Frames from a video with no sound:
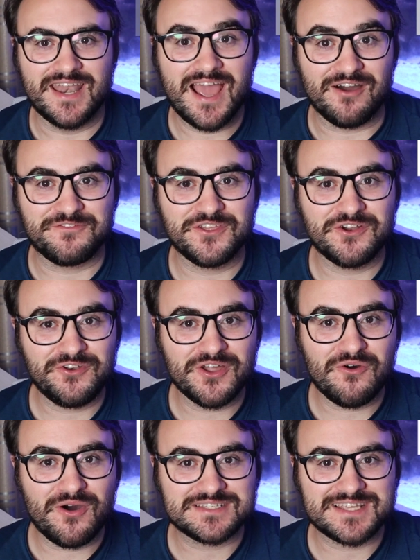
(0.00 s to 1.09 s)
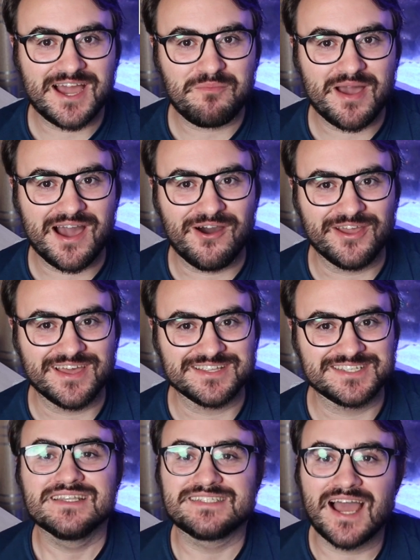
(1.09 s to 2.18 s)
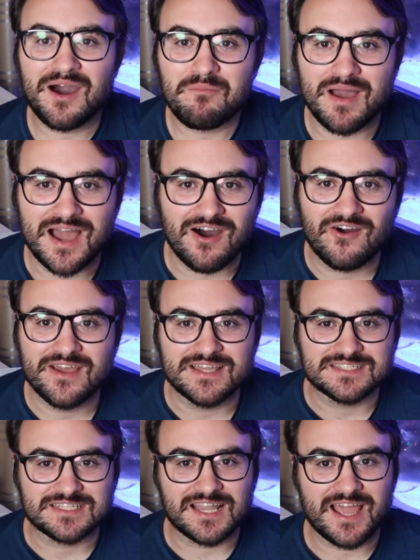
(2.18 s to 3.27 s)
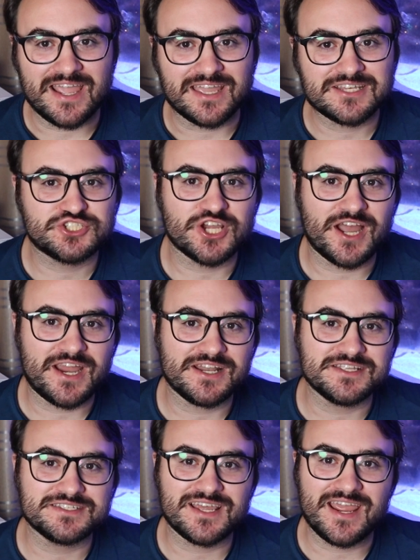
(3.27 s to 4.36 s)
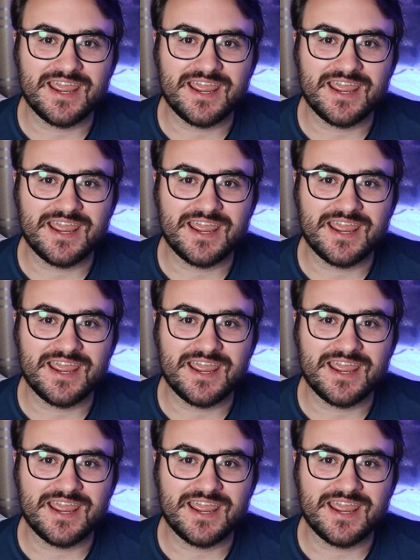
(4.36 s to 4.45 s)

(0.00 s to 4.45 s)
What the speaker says: Now, if you don't know what Taobao is like China's